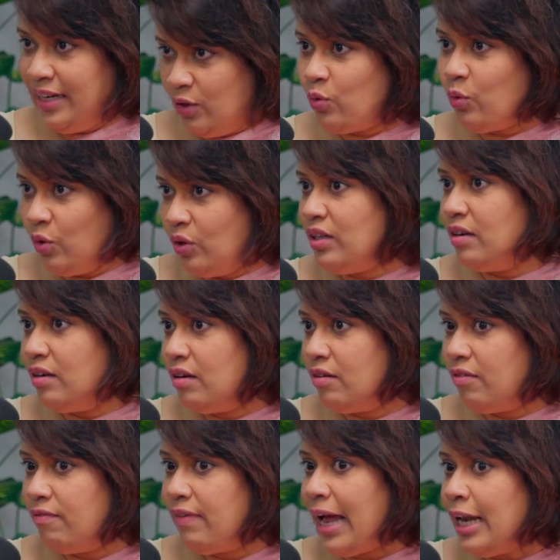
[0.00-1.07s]

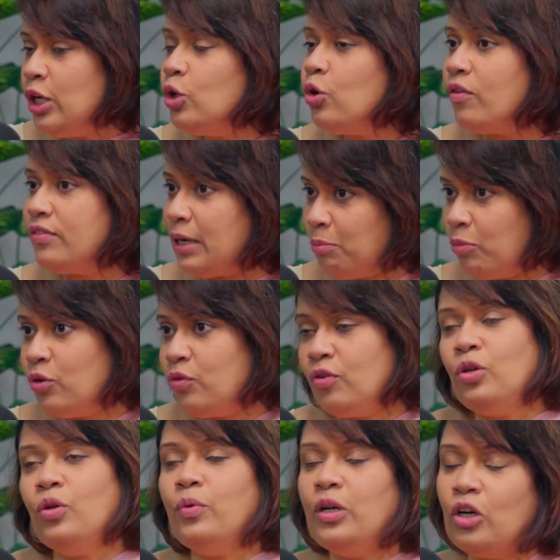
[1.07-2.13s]
The value of that
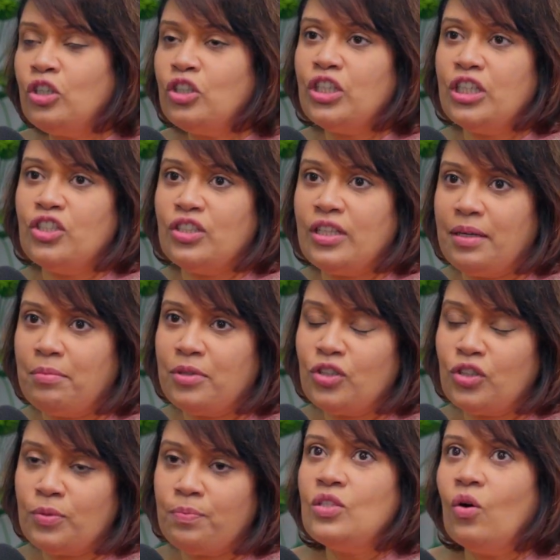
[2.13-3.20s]
portfolio will not change that
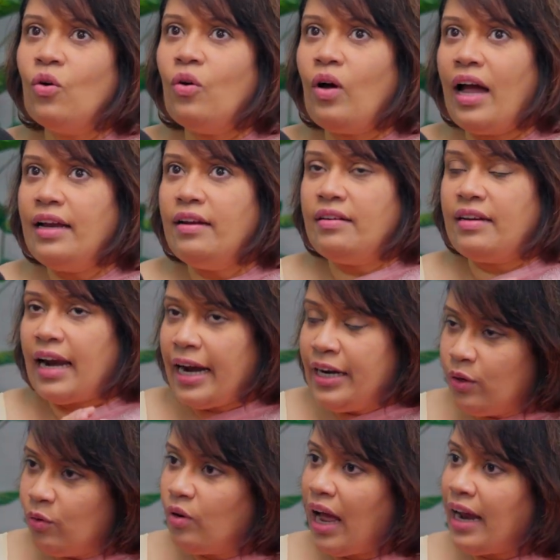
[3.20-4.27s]
much. So I try
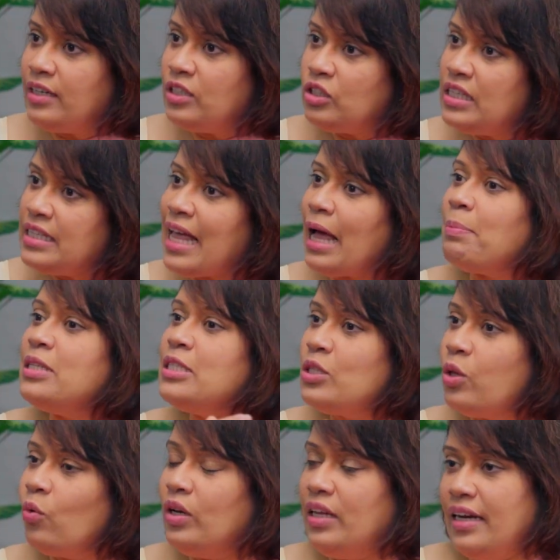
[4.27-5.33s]
to, and this happens
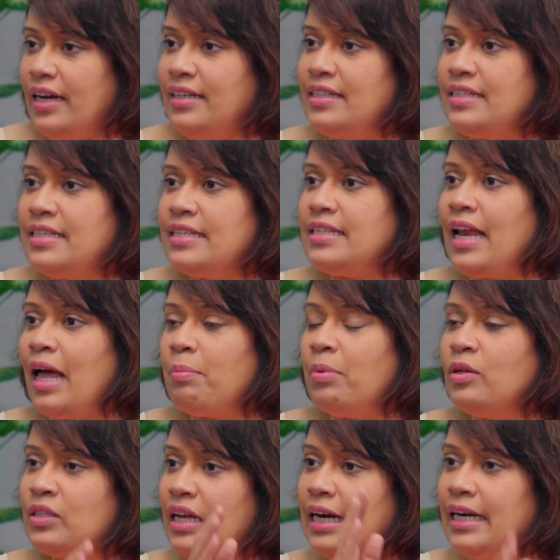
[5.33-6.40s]
slowly, right? This doesn't
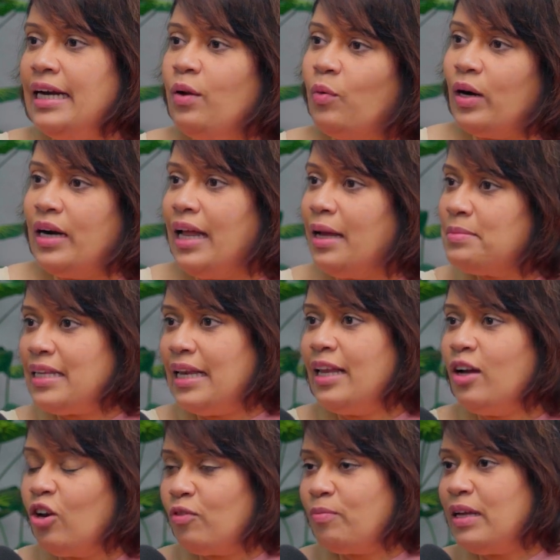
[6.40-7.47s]
happen suddenly one day I'm
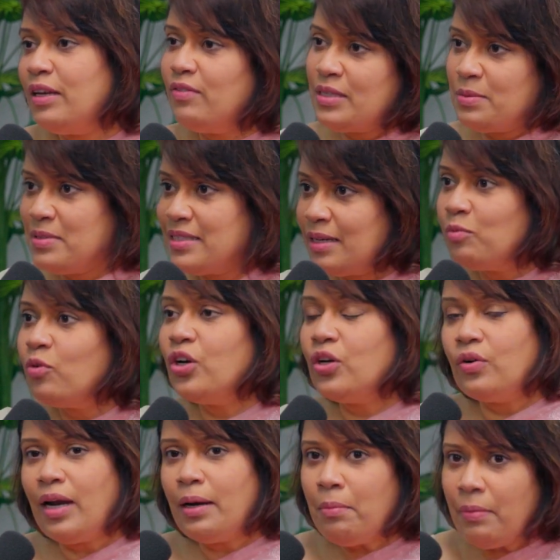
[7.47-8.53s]
selling all of my investments and moving
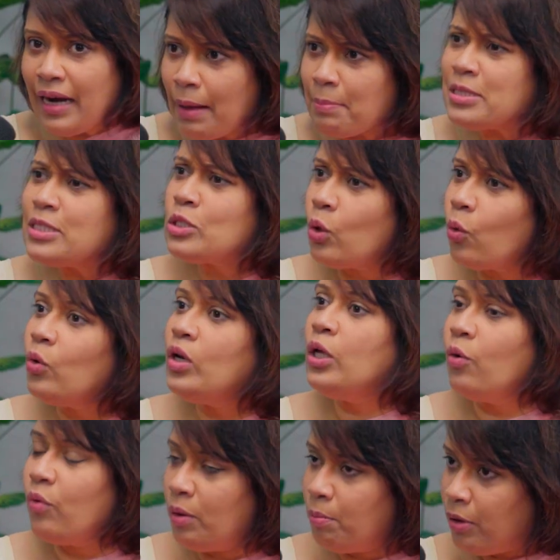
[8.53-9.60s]
to debt. It happens slowly
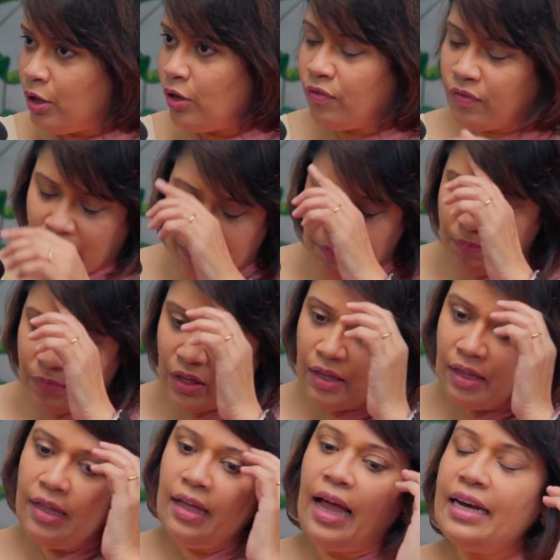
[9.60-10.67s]
over a period of time,
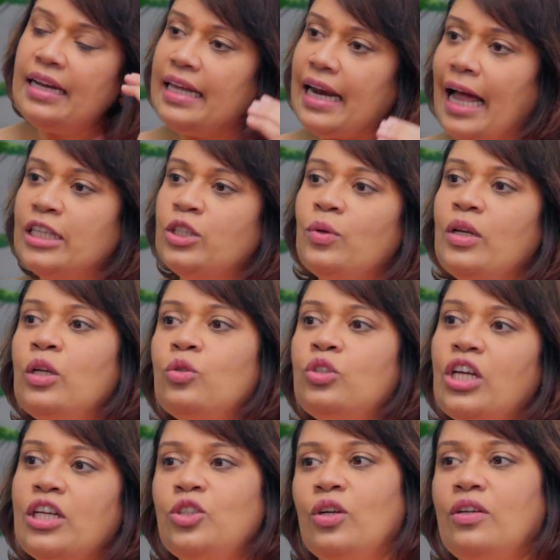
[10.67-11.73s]
and gradually you
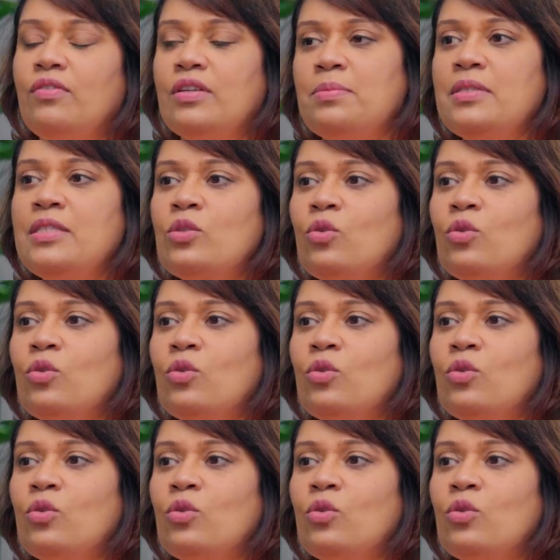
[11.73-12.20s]
change your investment.